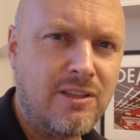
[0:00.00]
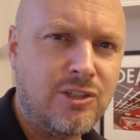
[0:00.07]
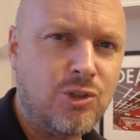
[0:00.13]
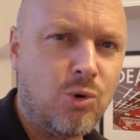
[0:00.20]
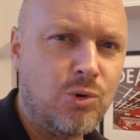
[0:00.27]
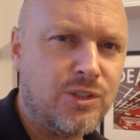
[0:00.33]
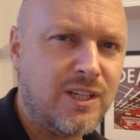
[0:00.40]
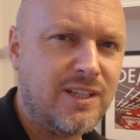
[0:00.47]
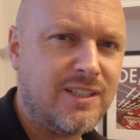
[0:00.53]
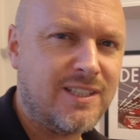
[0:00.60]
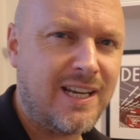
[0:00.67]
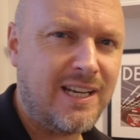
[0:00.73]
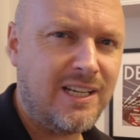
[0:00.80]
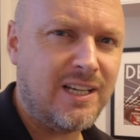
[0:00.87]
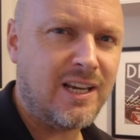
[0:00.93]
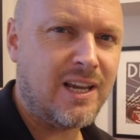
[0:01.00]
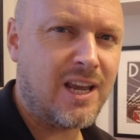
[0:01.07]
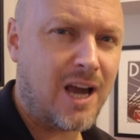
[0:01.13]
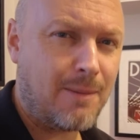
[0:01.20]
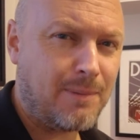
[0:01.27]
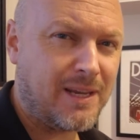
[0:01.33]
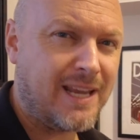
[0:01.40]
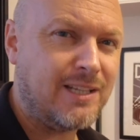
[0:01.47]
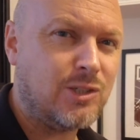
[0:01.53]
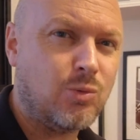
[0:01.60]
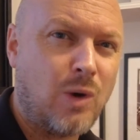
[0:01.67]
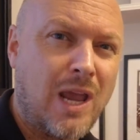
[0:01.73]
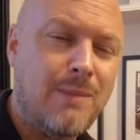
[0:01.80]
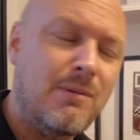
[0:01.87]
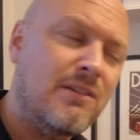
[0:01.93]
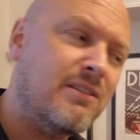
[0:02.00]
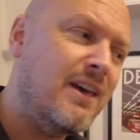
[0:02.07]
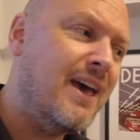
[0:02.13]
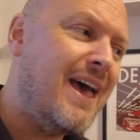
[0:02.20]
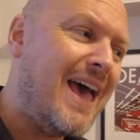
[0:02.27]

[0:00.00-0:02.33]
in the Dorset Senior Cup against Weymouth.